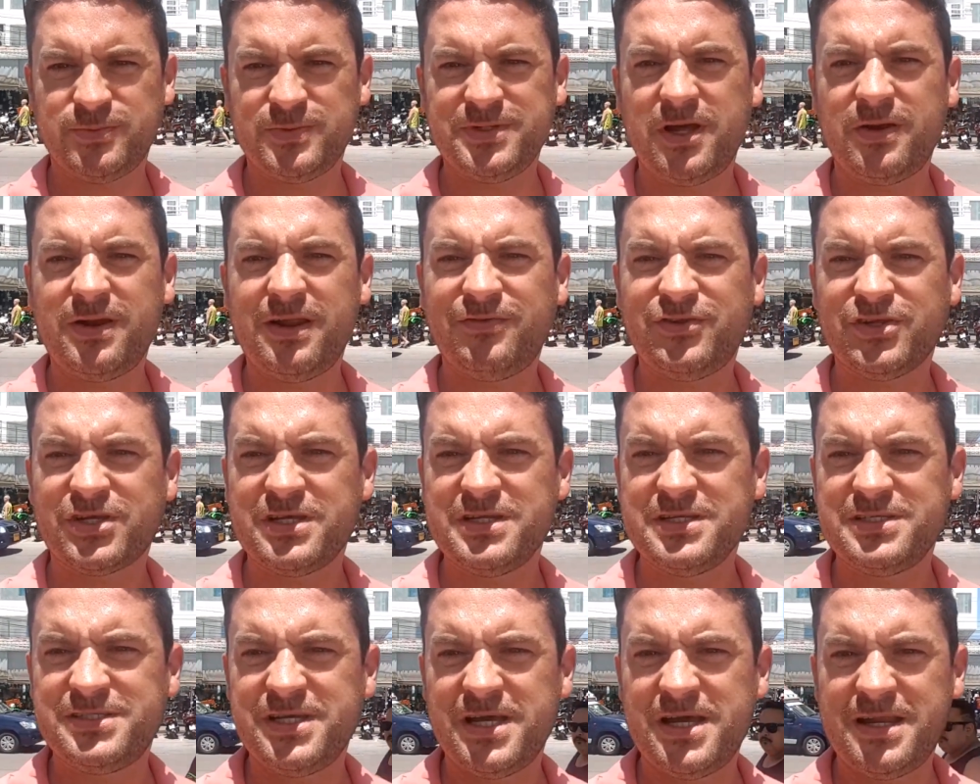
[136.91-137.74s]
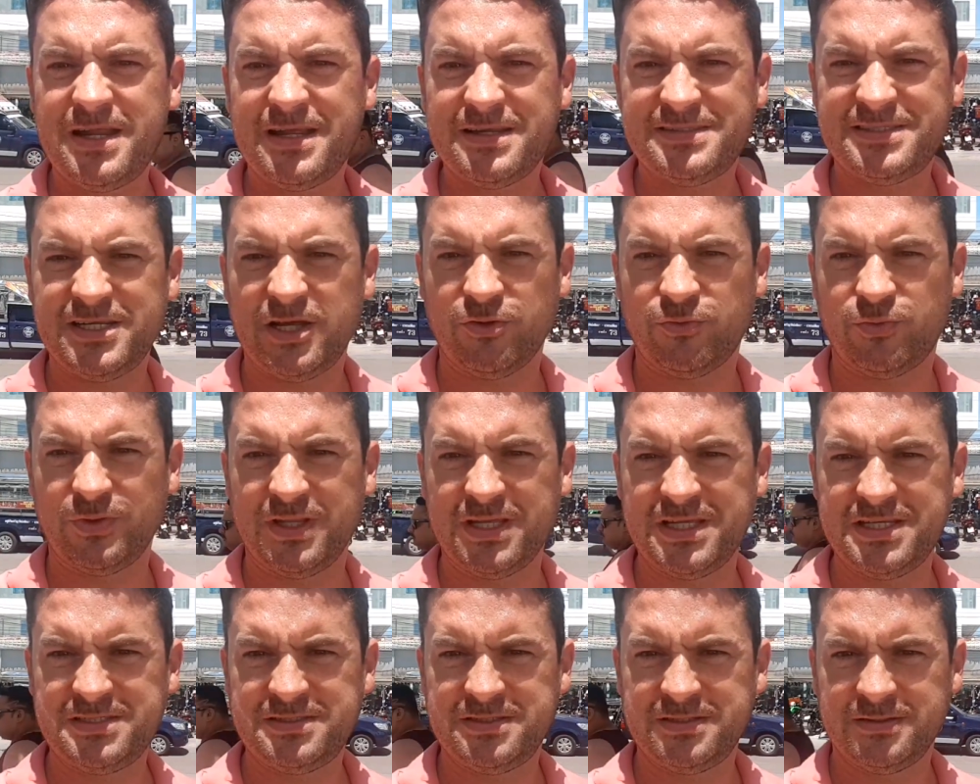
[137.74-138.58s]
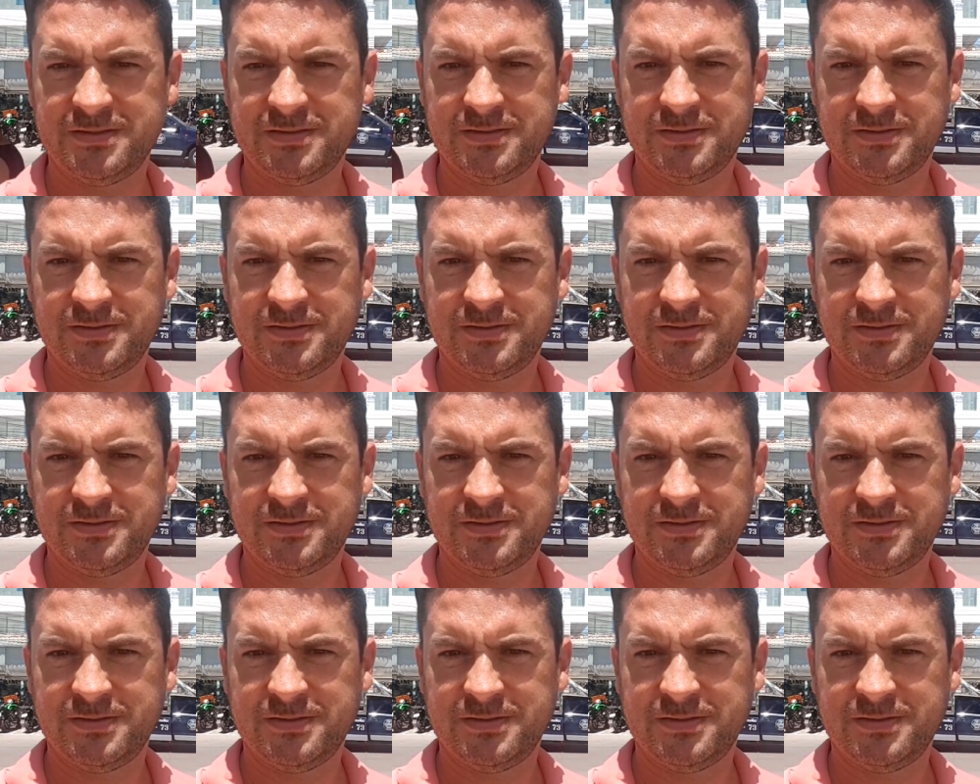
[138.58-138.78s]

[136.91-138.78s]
we don't have to concern ourselves with this.